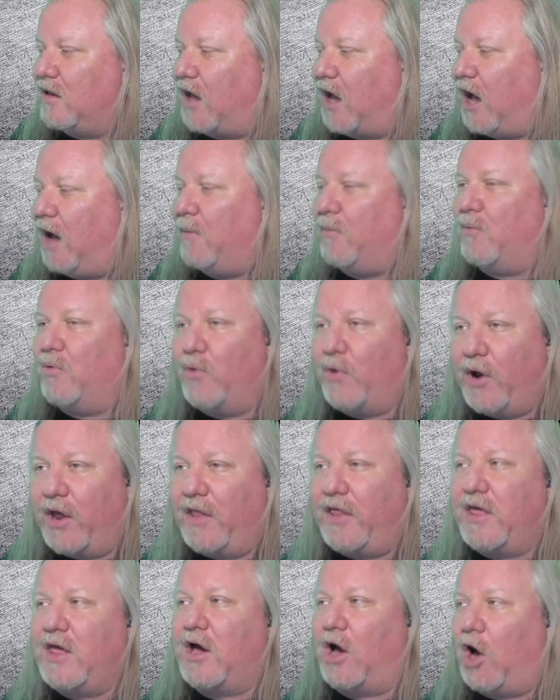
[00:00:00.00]
I'm
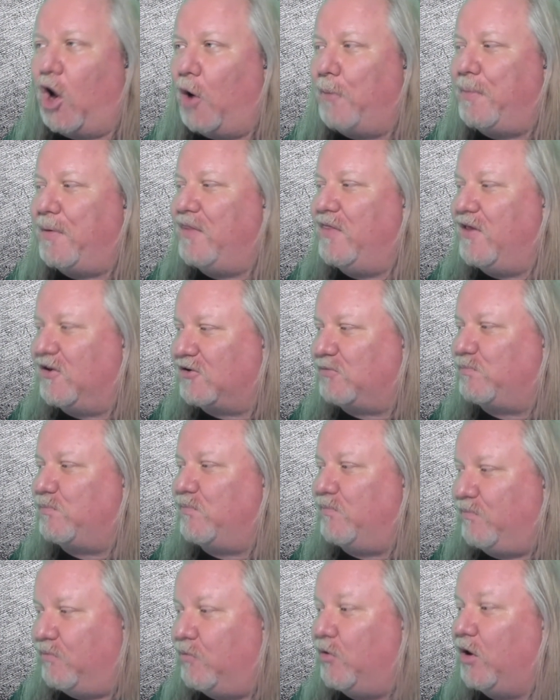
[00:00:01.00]
really hoping this
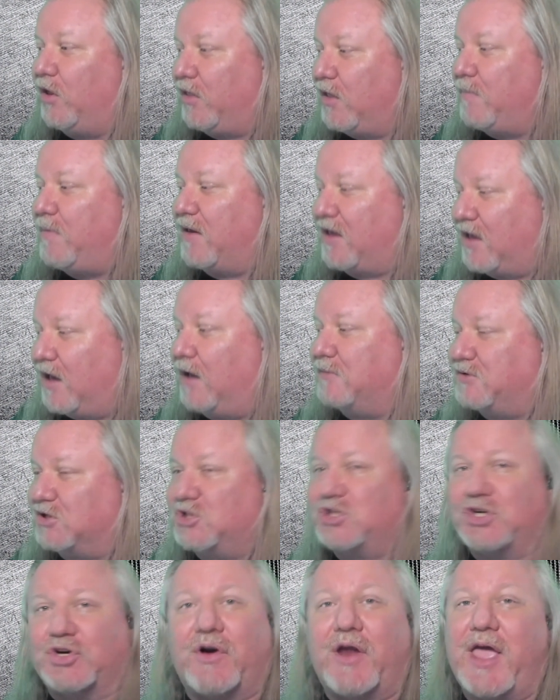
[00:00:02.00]
really becomes a
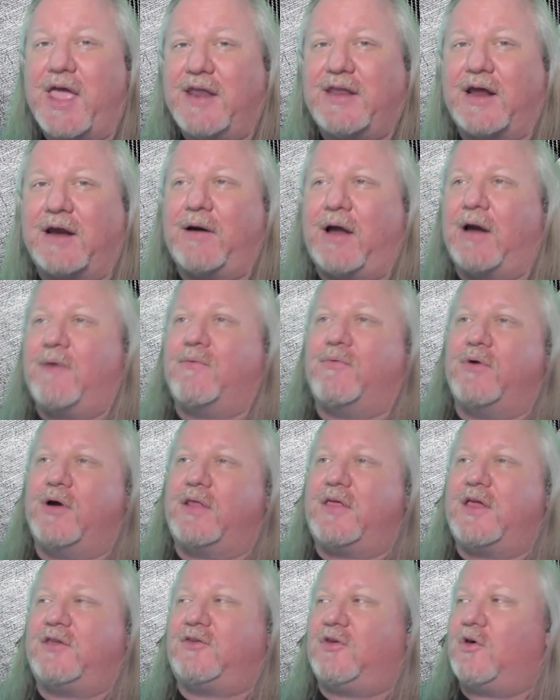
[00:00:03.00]
trend. I, I
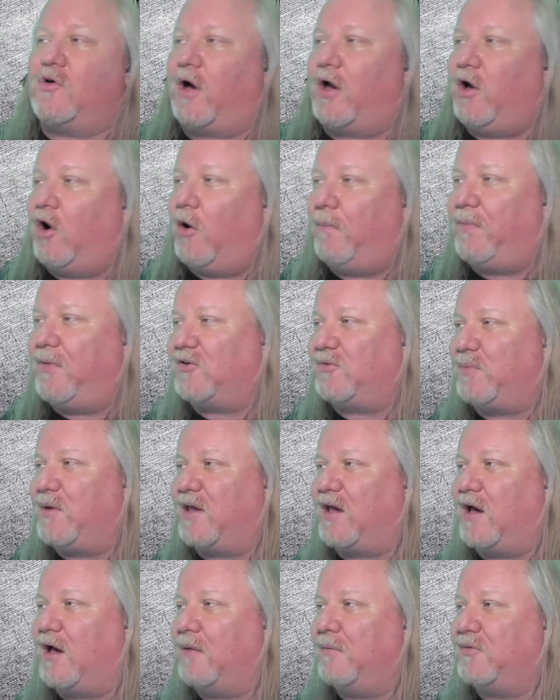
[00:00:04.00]
really do. I hope this
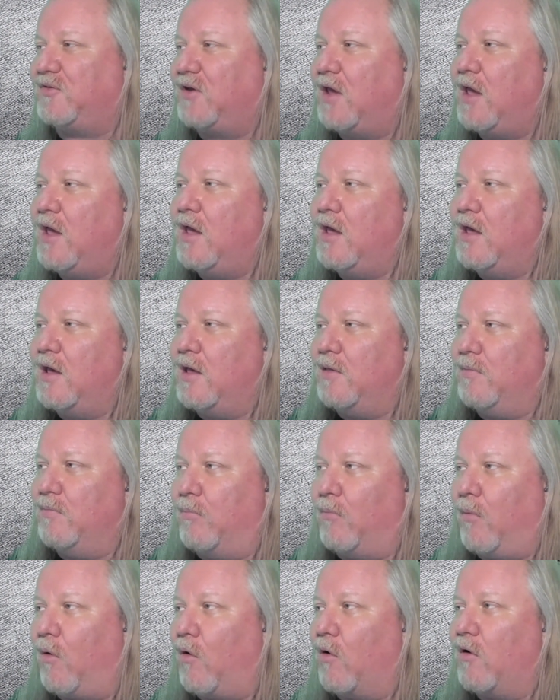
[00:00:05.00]
becomes
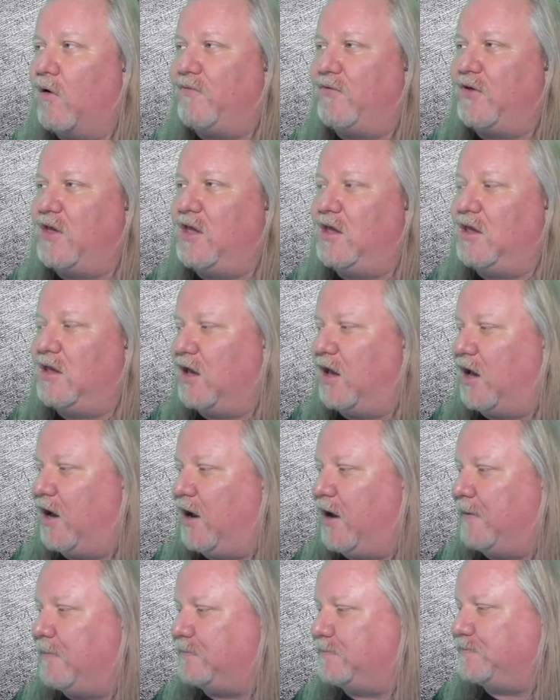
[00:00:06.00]
more of the
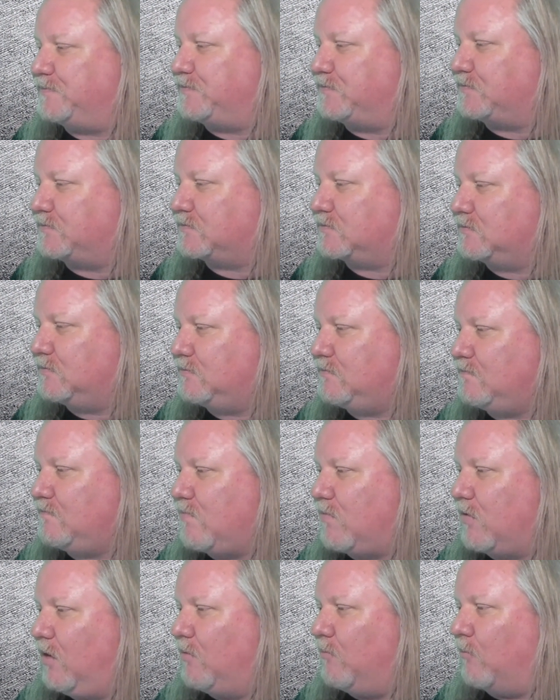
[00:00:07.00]
uh,
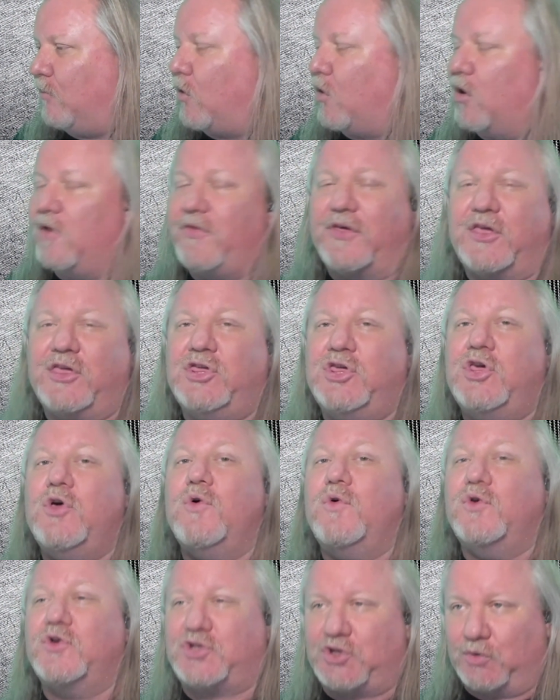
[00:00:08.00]
more of the
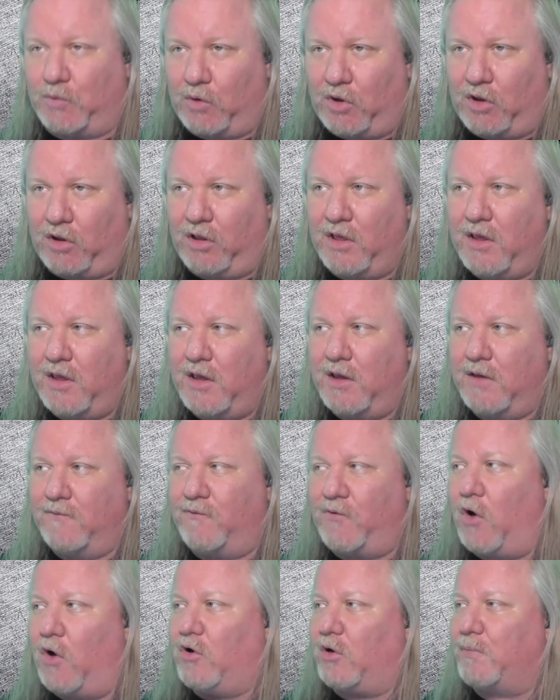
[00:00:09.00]
usual
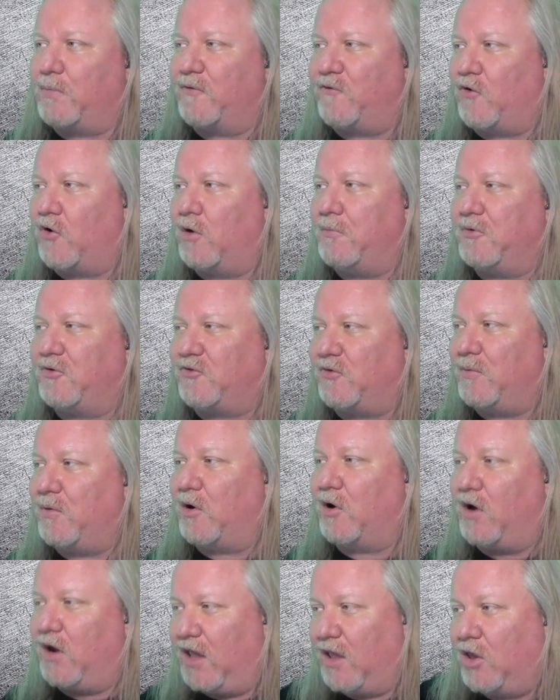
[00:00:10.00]
vocal performance from
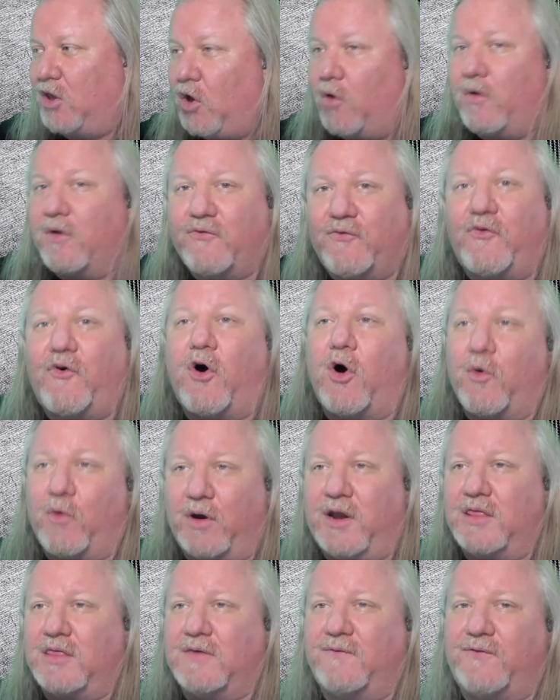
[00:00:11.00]
her going
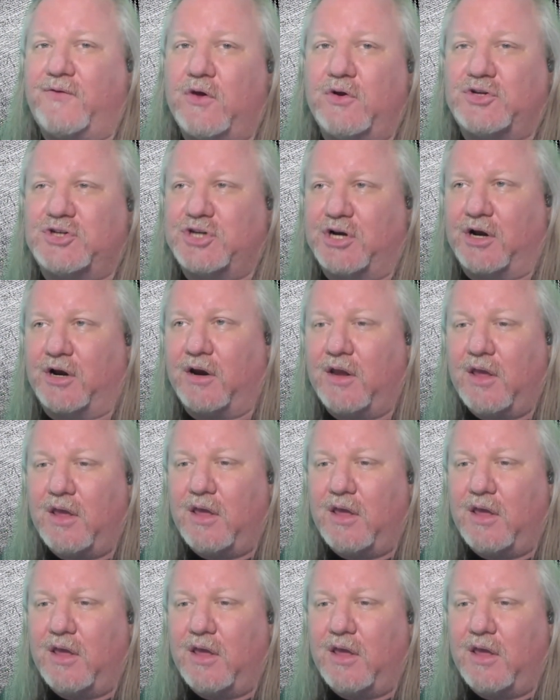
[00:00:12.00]
forward in the future